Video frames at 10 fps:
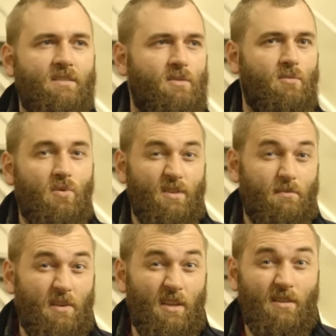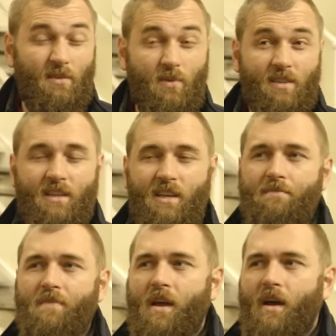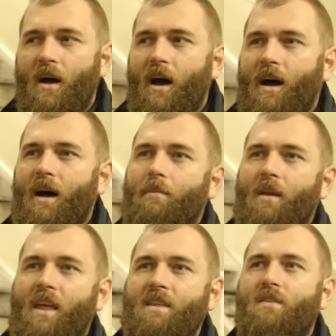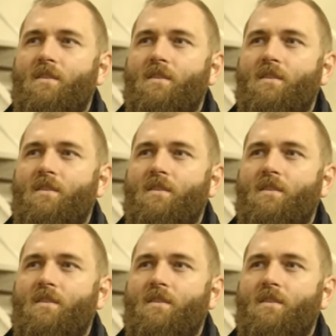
so it was a peated whiskey. Um, later